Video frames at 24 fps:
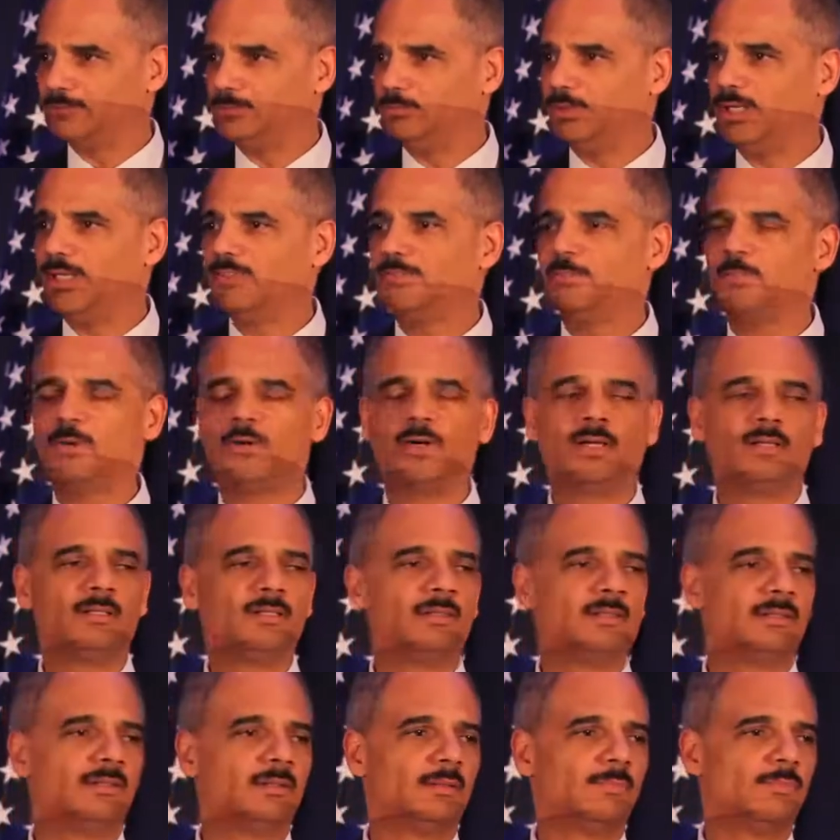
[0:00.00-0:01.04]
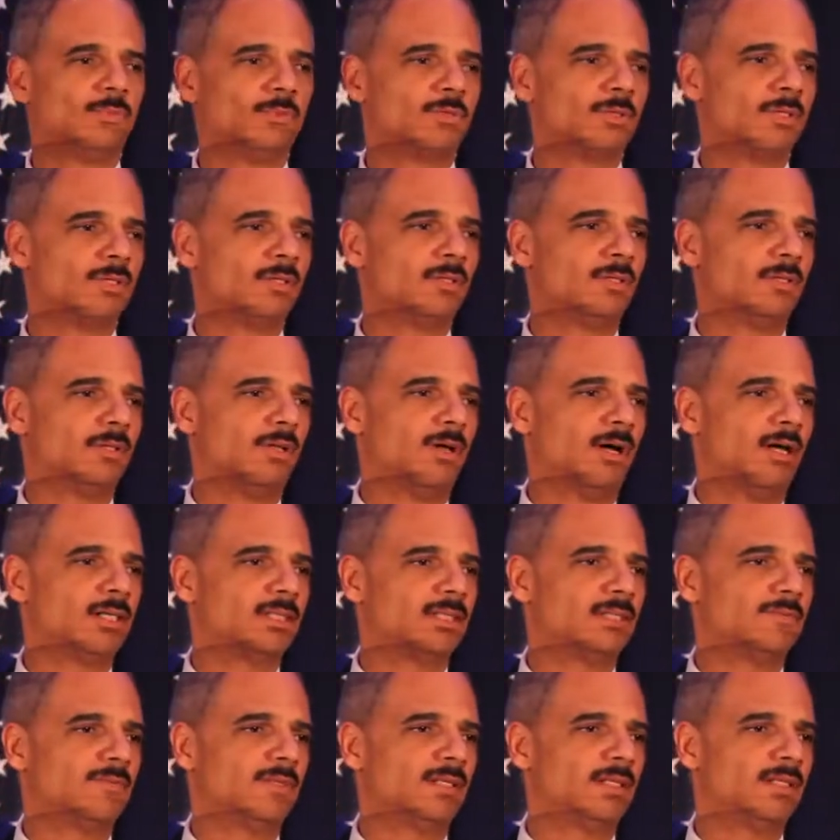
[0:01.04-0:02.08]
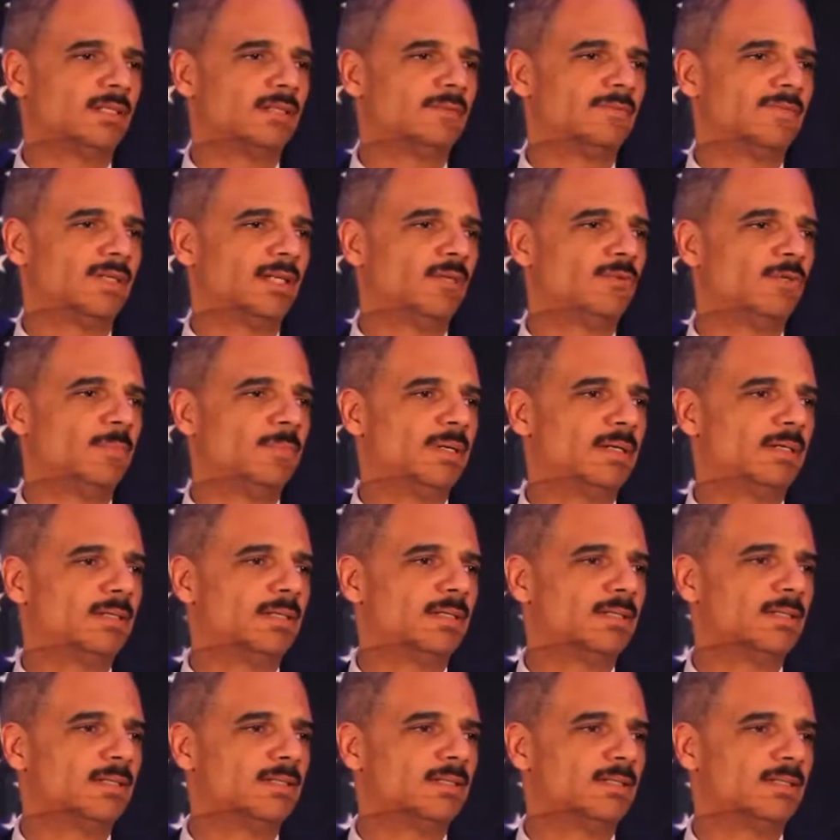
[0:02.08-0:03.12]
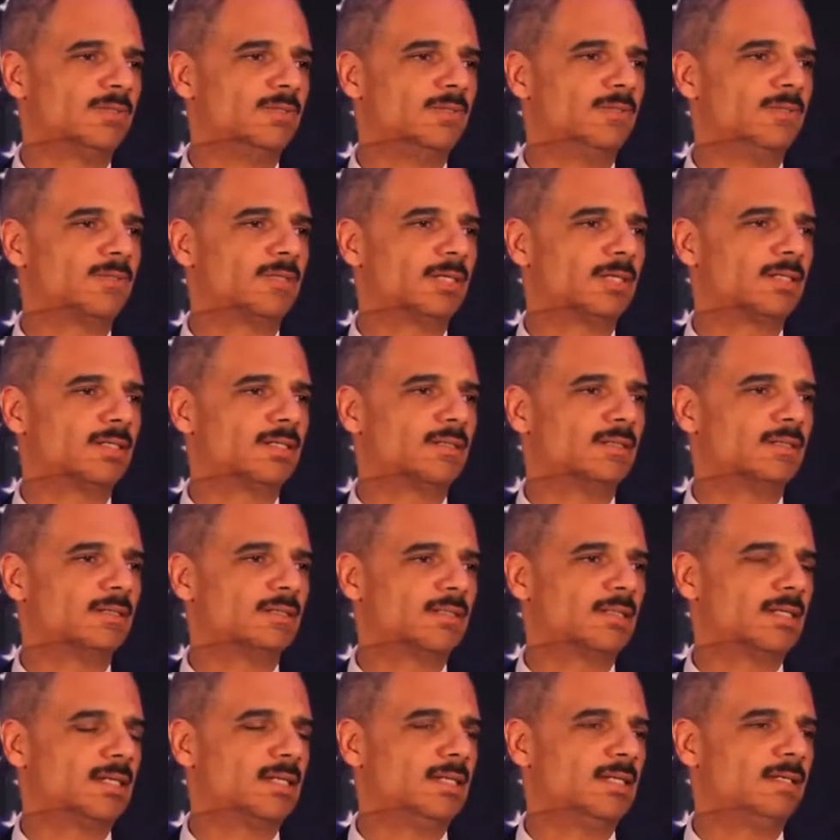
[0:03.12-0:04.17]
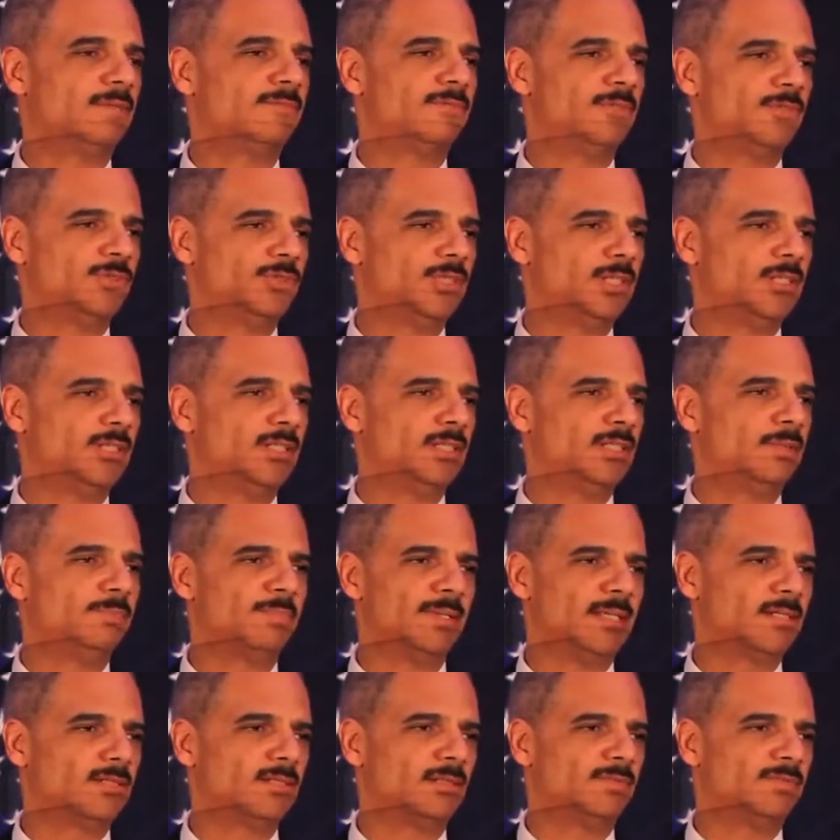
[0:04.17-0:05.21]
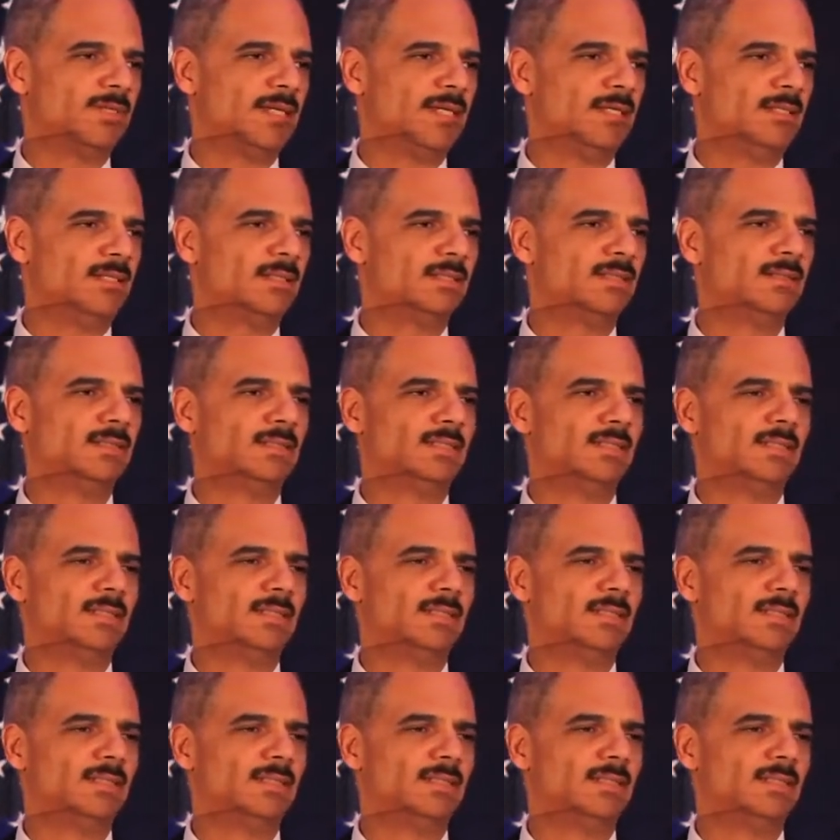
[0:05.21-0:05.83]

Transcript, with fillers: we have long mourned the loss of our fellow Americans in New York City, Virginia, and Pennsylvania,